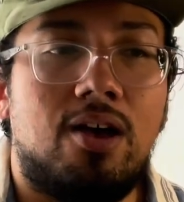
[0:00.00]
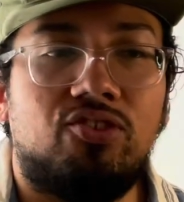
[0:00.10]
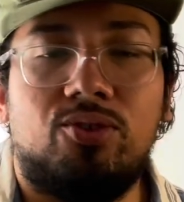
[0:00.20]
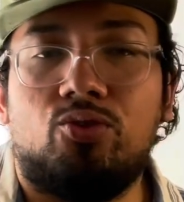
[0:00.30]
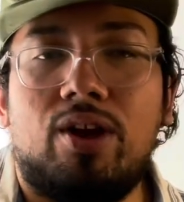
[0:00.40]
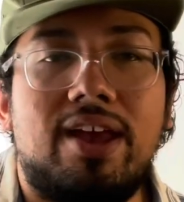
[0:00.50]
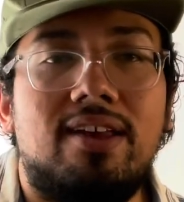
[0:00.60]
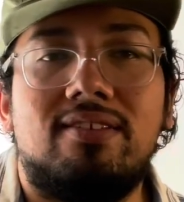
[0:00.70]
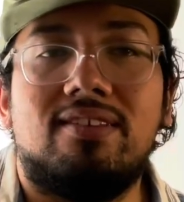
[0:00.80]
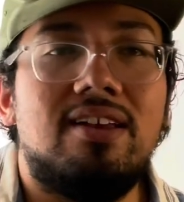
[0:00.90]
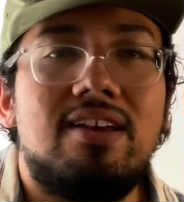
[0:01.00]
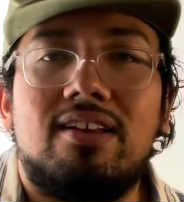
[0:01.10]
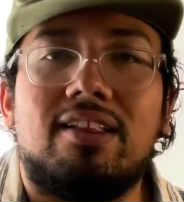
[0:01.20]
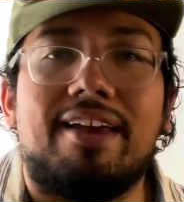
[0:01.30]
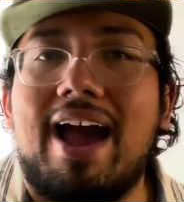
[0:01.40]
She was raised,
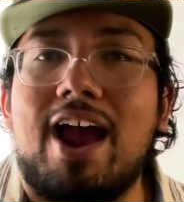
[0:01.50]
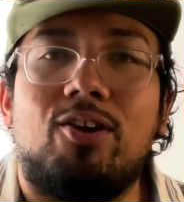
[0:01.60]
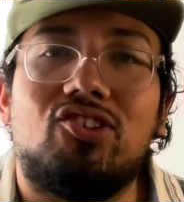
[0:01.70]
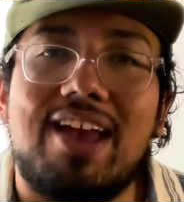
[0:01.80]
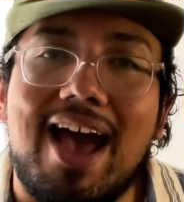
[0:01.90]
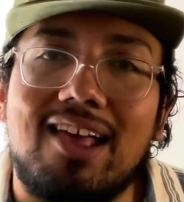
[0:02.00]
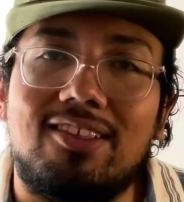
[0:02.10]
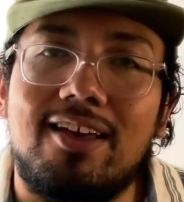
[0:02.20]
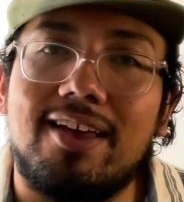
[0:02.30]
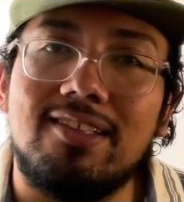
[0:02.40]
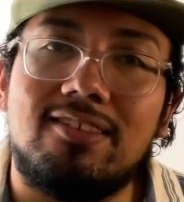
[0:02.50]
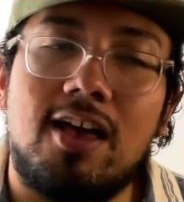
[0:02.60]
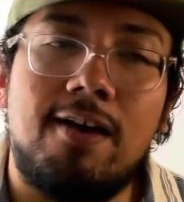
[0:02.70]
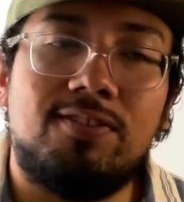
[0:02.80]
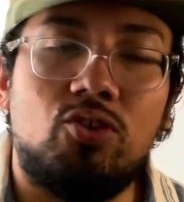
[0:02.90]
like, Irish Catholic and
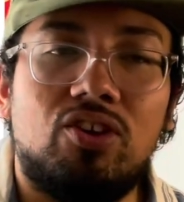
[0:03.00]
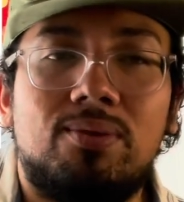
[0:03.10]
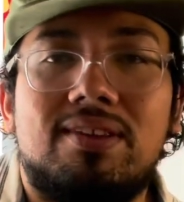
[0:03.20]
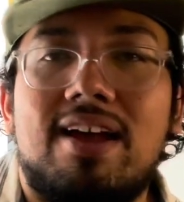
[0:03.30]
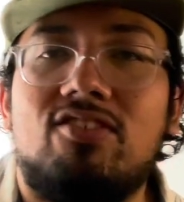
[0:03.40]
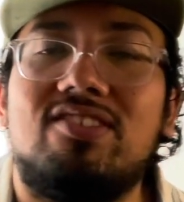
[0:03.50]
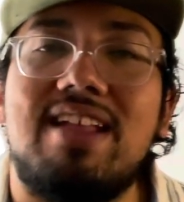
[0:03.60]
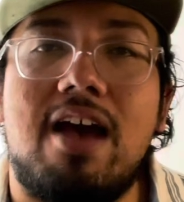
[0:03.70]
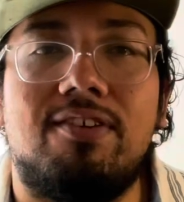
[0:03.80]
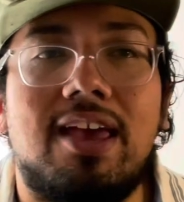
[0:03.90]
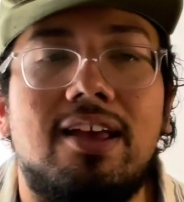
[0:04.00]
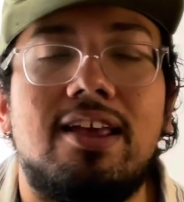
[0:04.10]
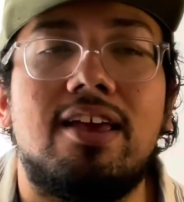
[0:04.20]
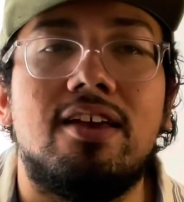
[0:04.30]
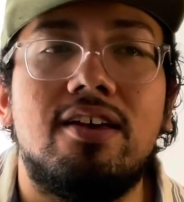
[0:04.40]
stuff. So she was kind of just
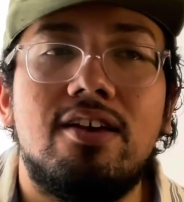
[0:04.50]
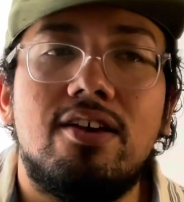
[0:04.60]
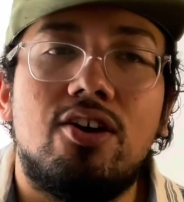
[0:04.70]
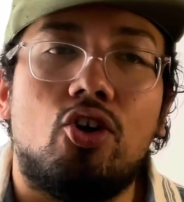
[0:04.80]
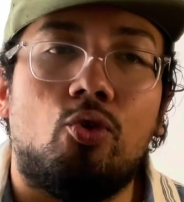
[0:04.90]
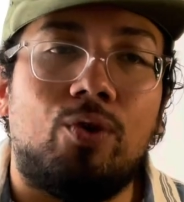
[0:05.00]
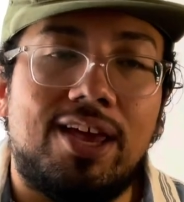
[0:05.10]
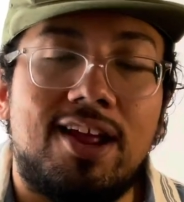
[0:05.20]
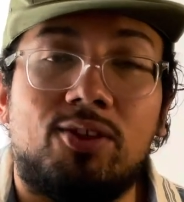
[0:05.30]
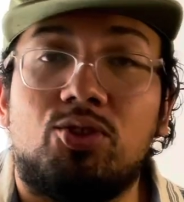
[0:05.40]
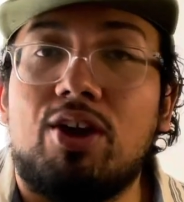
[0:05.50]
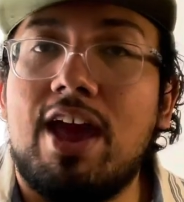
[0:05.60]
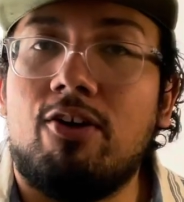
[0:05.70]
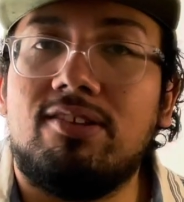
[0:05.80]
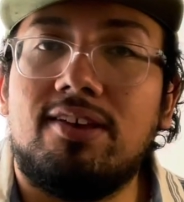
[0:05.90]
navigating, reconnecting with her
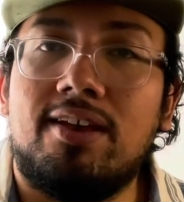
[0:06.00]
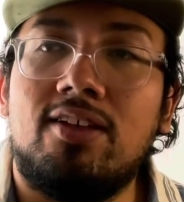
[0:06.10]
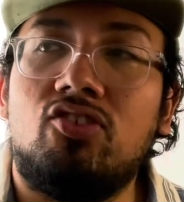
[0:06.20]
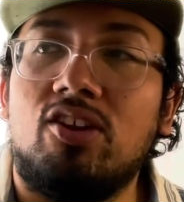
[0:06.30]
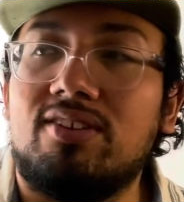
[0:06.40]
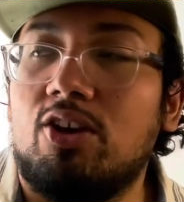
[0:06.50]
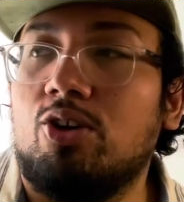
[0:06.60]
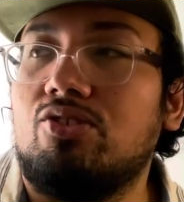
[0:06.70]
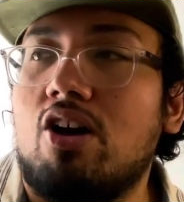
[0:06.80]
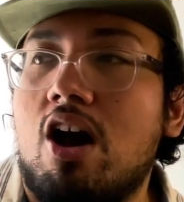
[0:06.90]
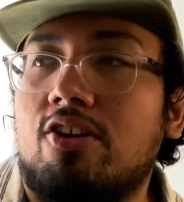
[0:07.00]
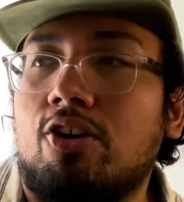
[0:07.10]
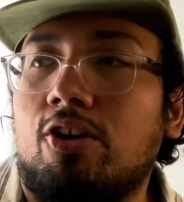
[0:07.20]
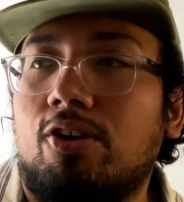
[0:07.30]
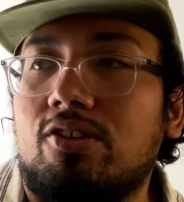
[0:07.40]
heritage. She looks like her
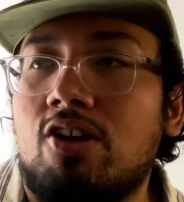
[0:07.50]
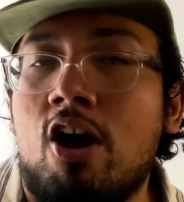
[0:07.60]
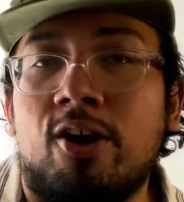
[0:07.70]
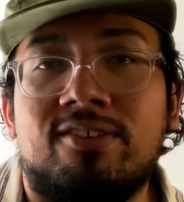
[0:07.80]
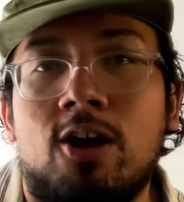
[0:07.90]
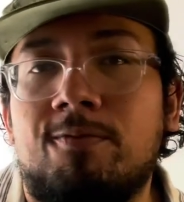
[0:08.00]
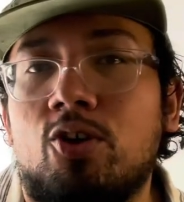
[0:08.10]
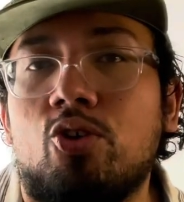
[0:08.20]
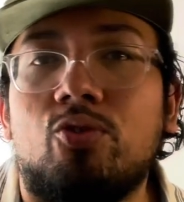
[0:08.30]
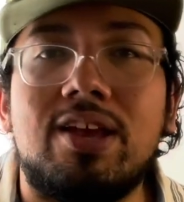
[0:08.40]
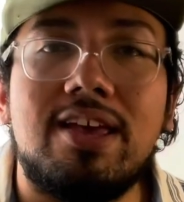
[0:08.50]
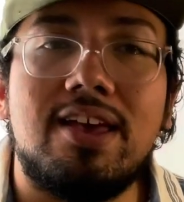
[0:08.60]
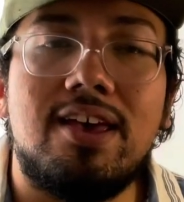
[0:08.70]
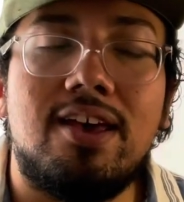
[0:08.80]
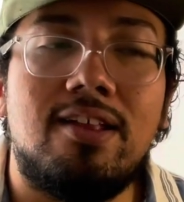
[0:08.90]
daughter taught herself
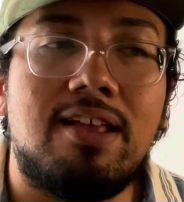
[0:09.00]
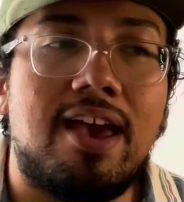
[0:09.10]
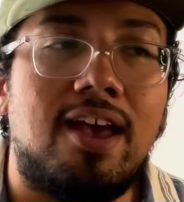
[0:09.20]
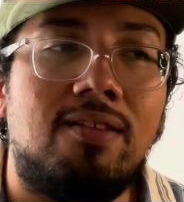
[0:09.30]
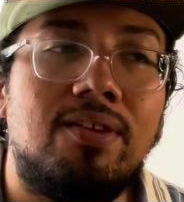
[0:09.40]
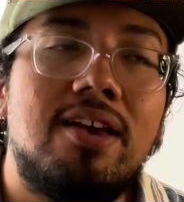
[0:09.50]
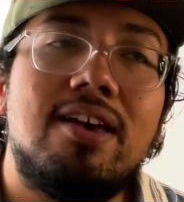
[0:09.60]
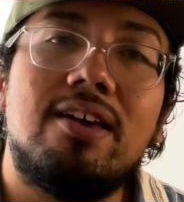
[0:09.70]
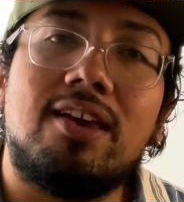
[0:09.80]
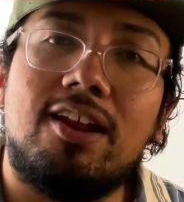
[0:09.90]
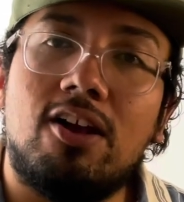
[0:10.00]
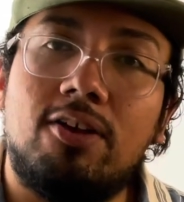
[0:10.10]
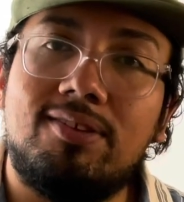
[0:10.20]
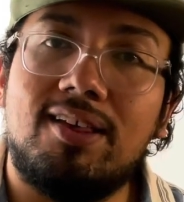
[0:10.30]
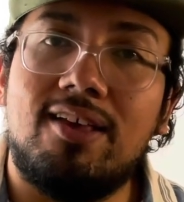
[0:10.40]
Korean. And Katie
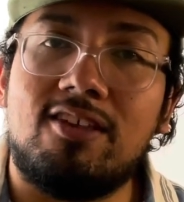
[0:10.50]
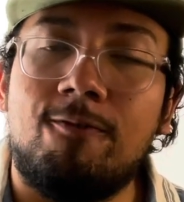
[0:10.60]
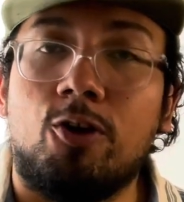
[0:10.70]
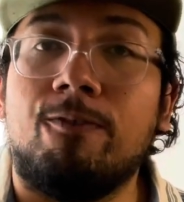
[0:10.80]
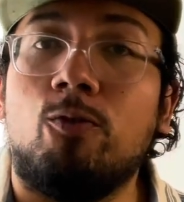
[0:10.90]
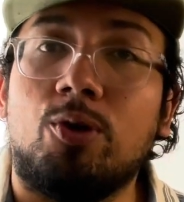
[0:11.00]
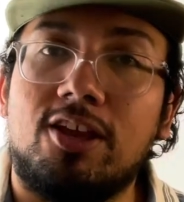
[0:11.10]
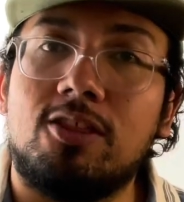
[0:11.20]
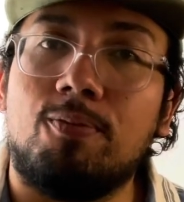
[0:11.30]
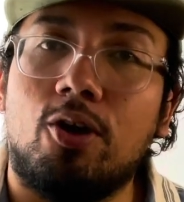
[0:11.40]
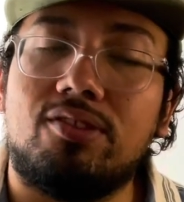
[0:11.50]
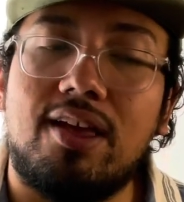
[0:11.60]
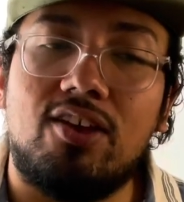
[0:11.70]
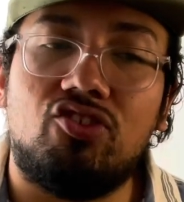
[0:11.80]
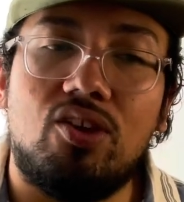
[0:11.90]
also says that for her 40th
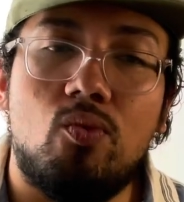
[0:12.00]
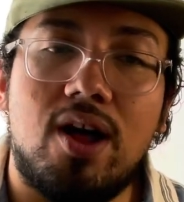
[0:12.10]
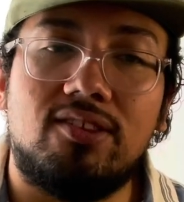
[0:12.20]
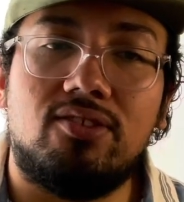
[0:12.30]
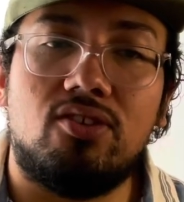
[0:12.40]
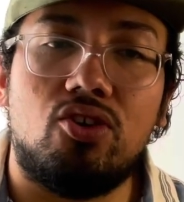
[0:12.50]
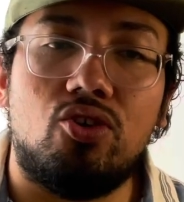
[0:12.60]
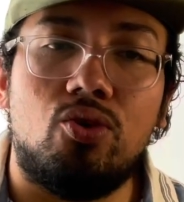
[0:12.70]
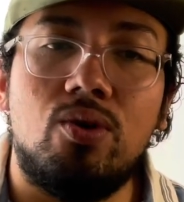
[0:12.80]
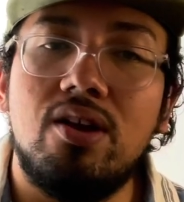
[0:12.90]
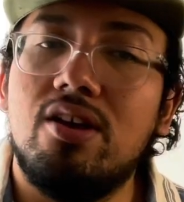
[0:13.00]
birthday, she wants to